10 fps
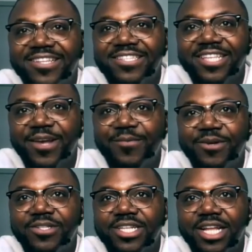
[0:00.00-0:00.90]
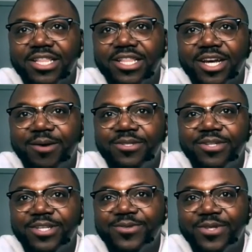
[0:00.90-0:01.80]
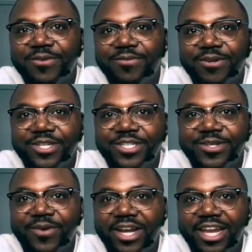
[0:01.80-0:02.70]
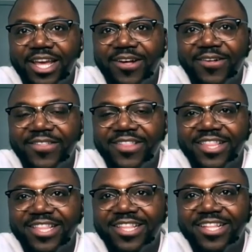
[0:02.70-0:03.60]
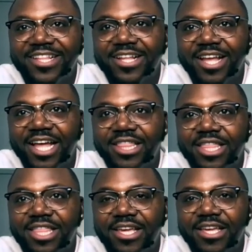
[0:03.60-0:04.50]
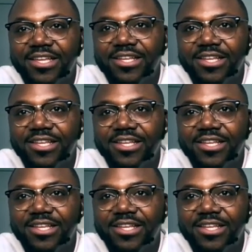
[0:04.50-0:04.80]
second person that I look up to that's really flourishing right now. I think